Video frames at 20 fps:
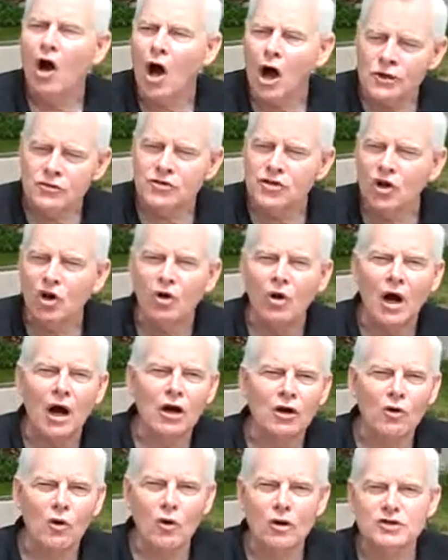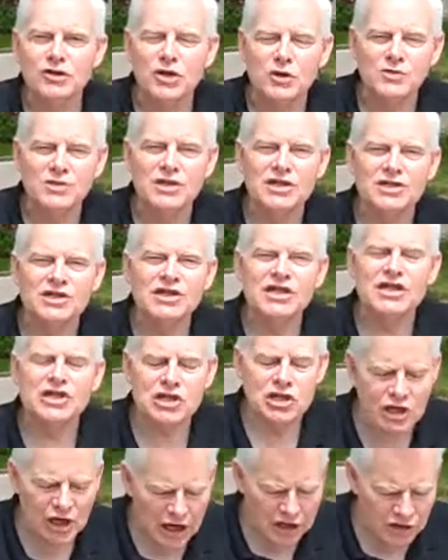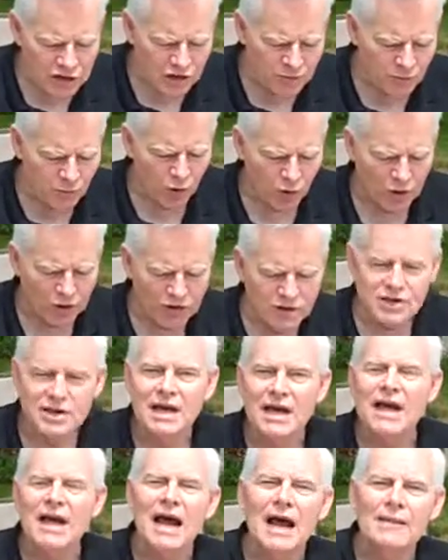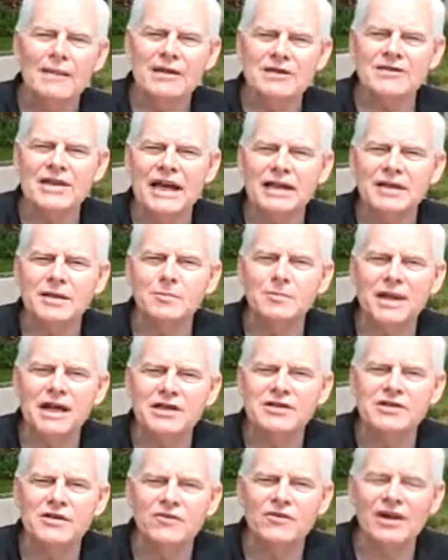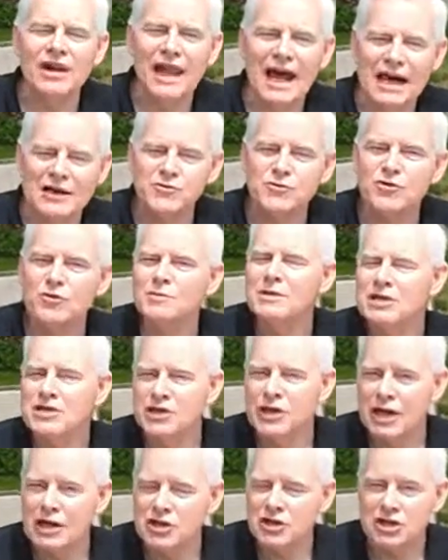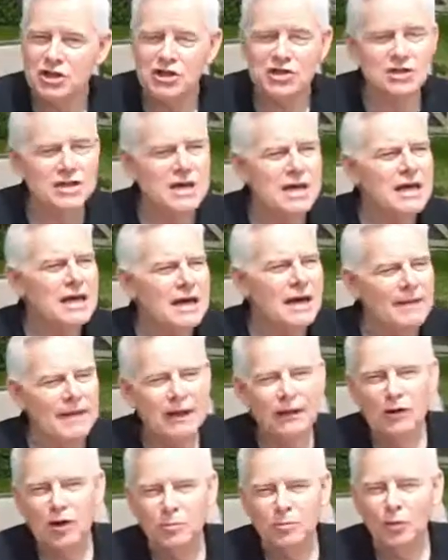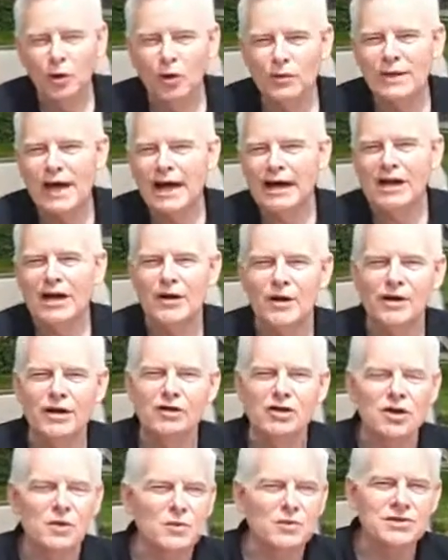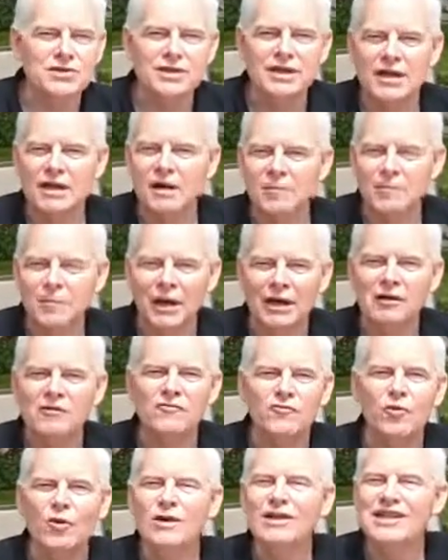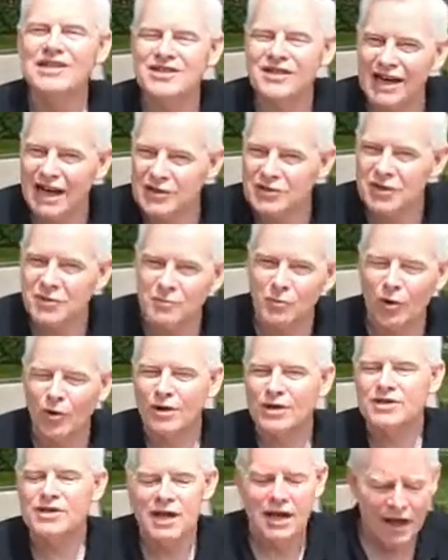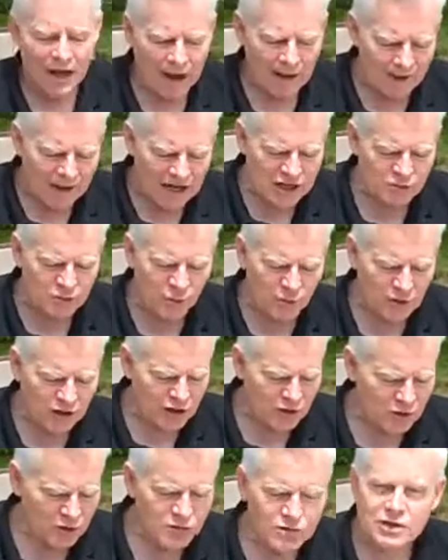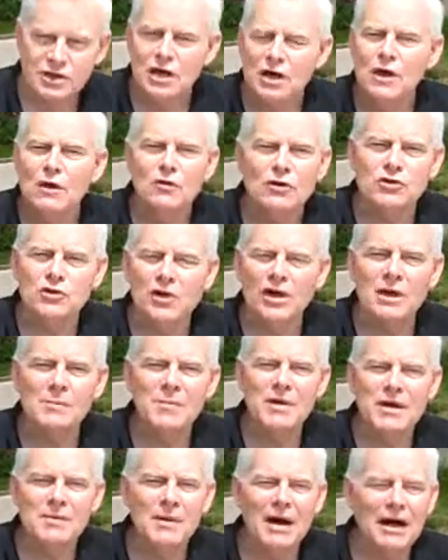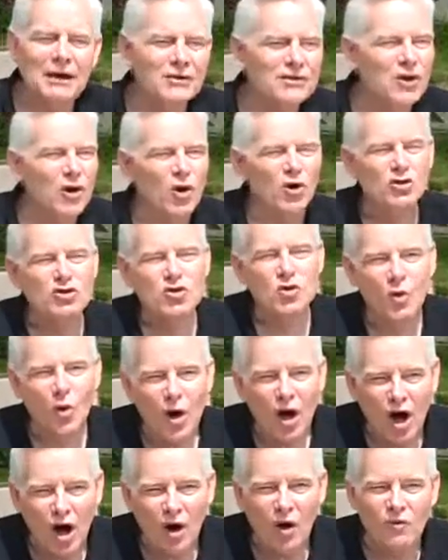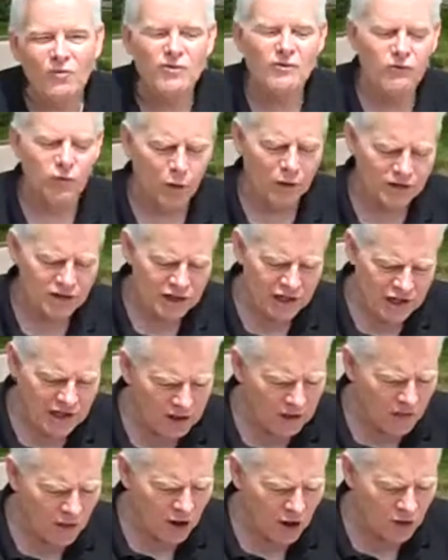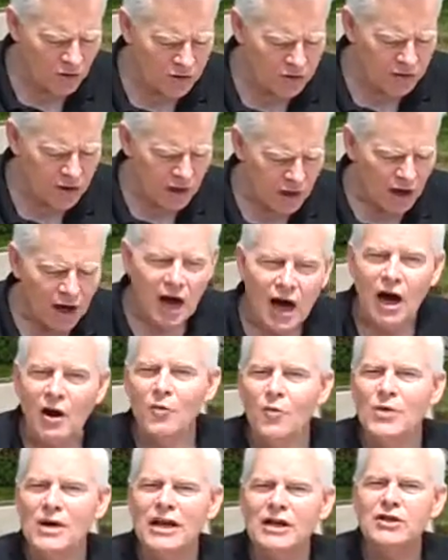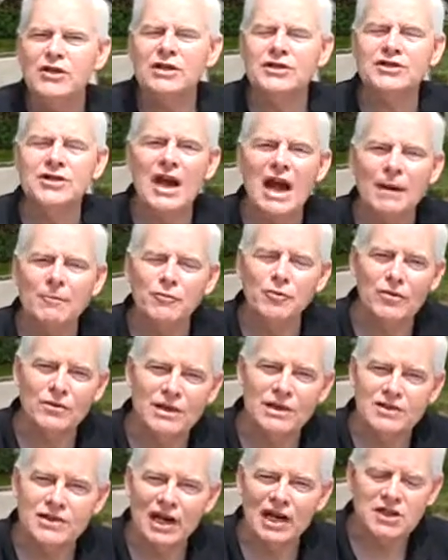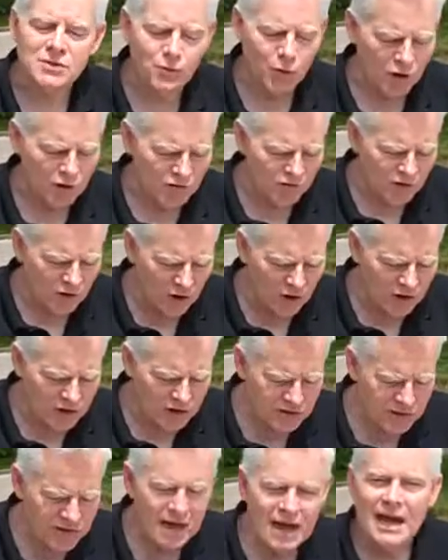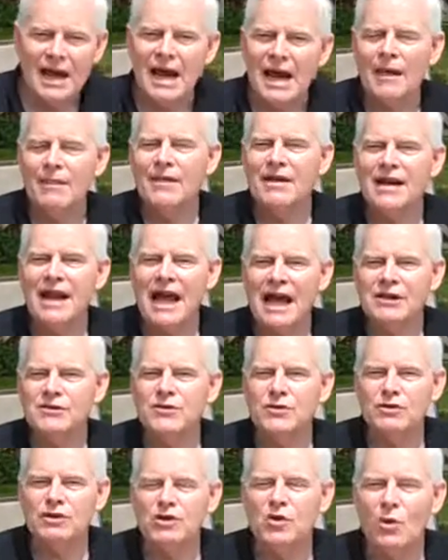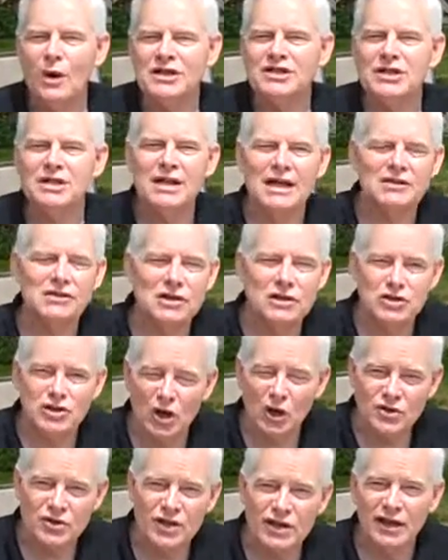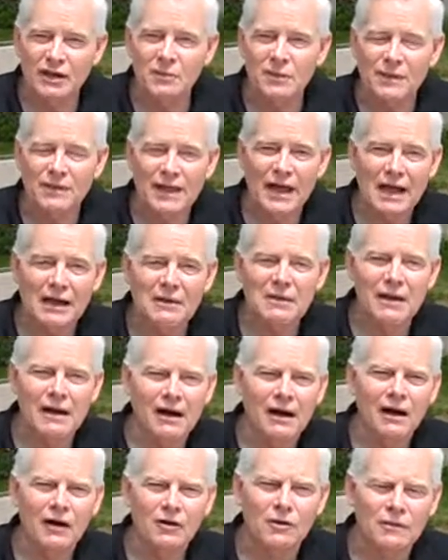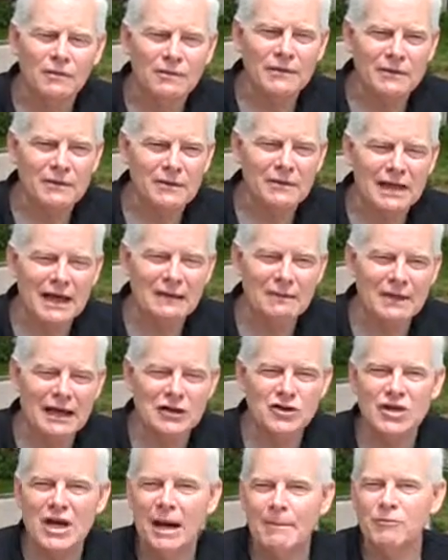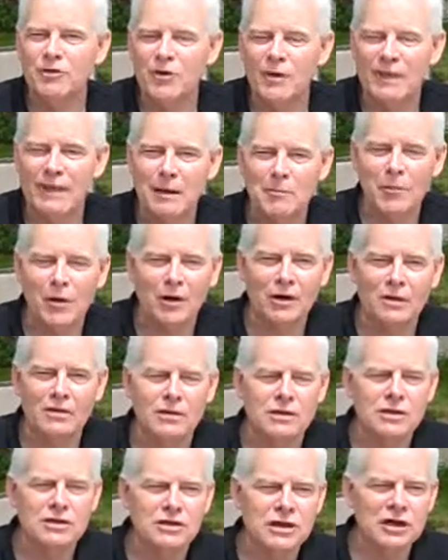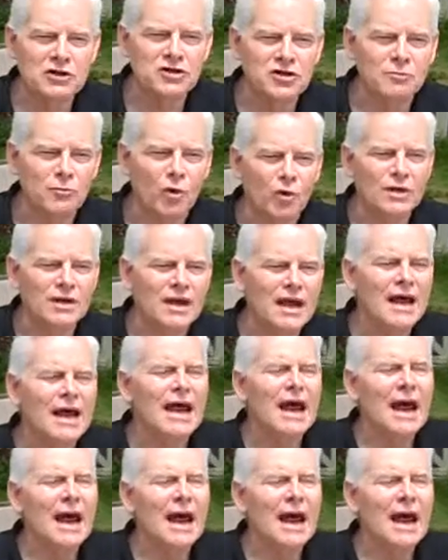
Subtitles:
Also, our course uses discussion boards, and these take the place of classroom discussions. In that little pull-down area, you will see a button for discussion boards, and that's what we use. There's going to be about 12 to 14 of those. Read the chapter in the textbook first, and then answer the question that's associated with that chapter and that part of the discussion board.